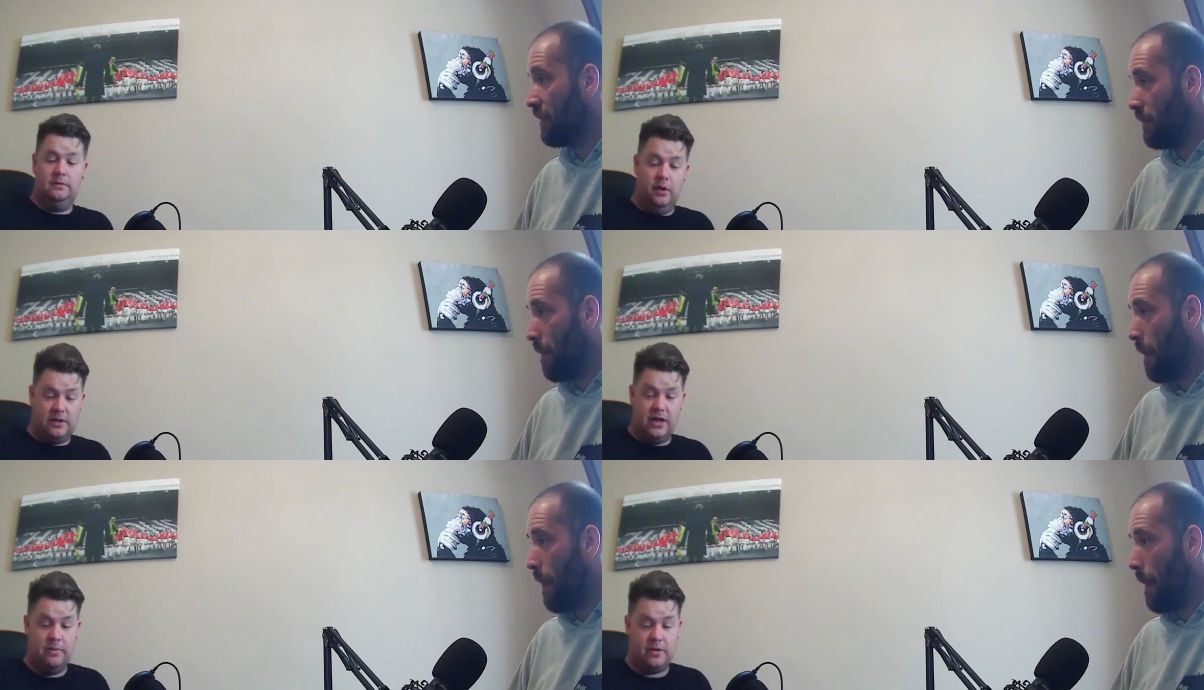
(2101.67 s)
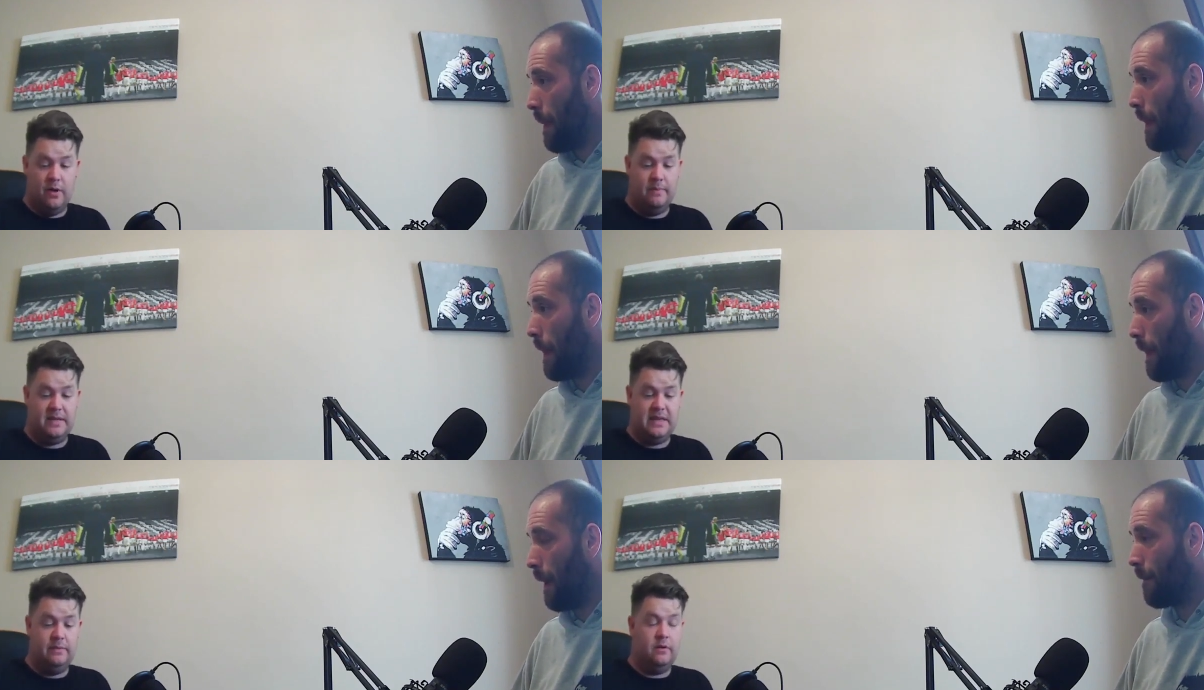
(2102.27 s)
Speaker 1: October's quite
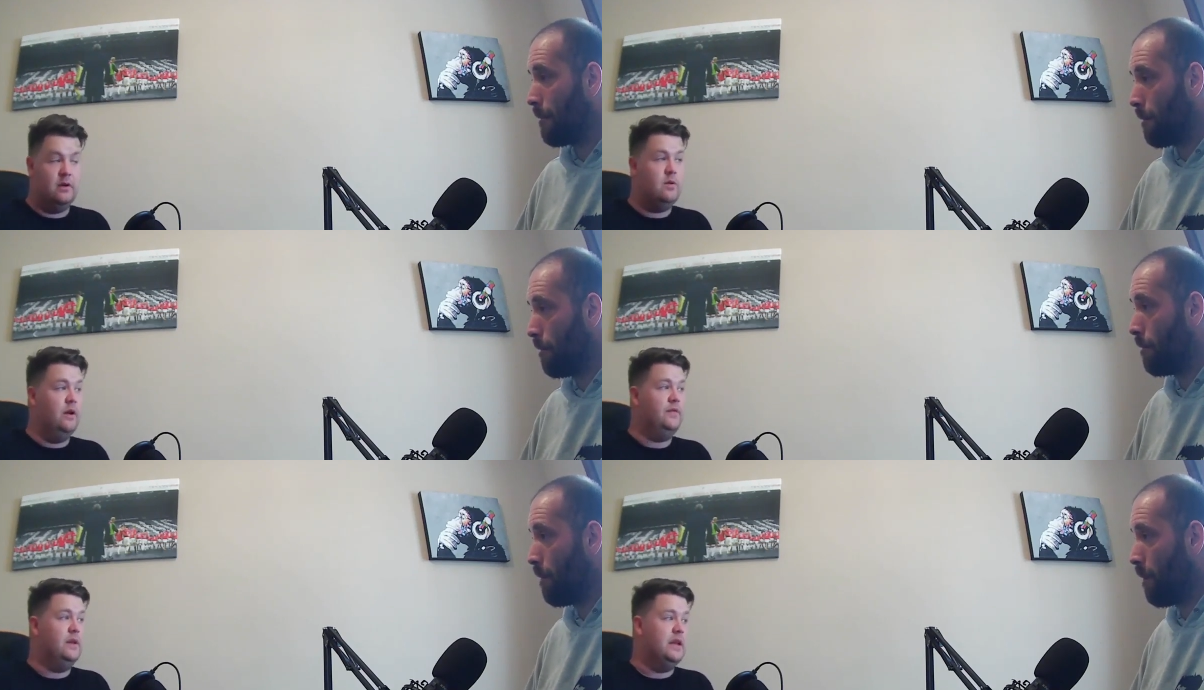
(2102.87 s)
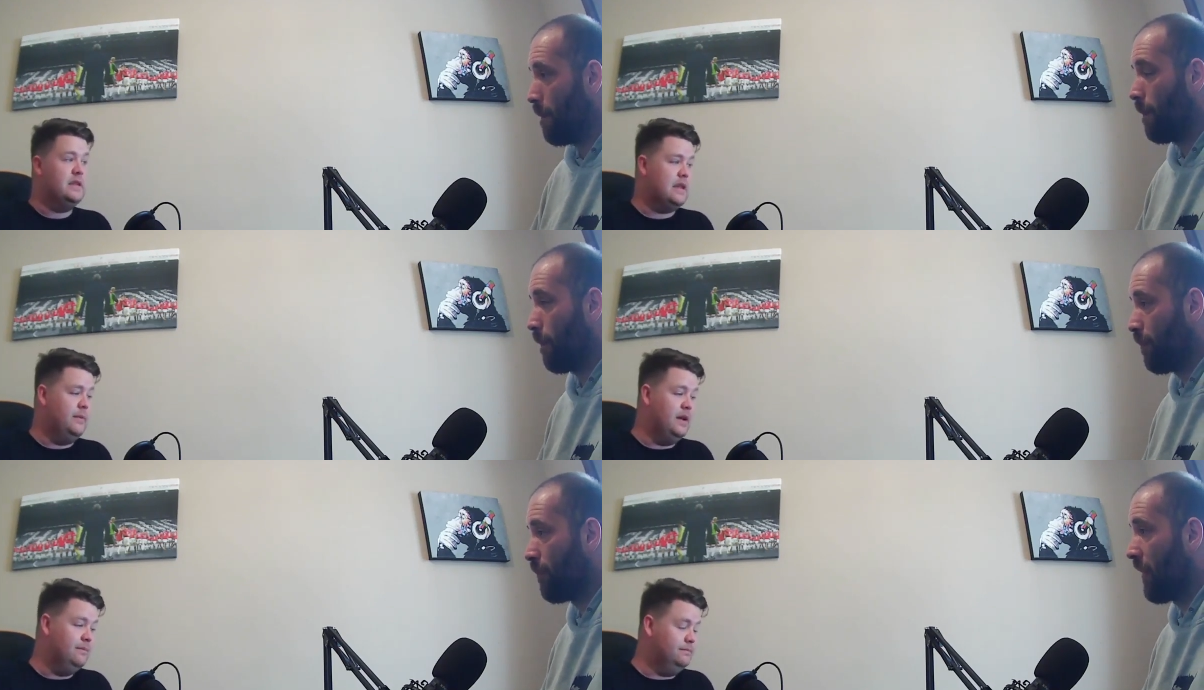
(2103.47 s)
busy. We've got quite a few gigs
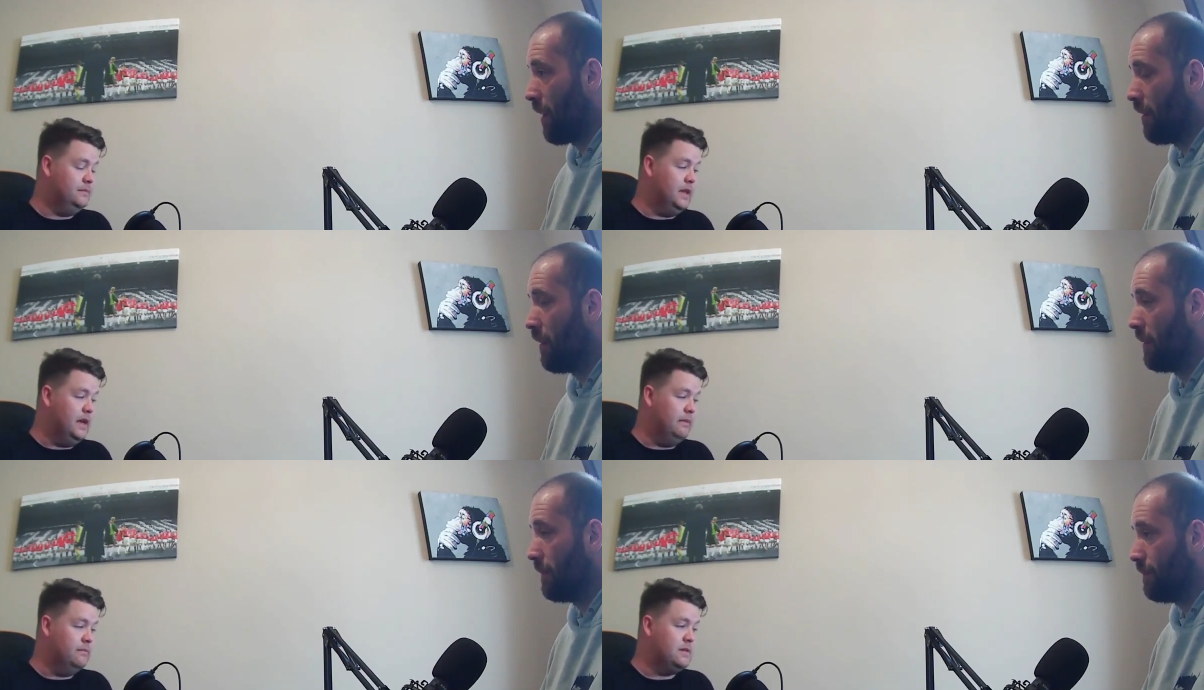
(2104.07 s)
coming up. Um,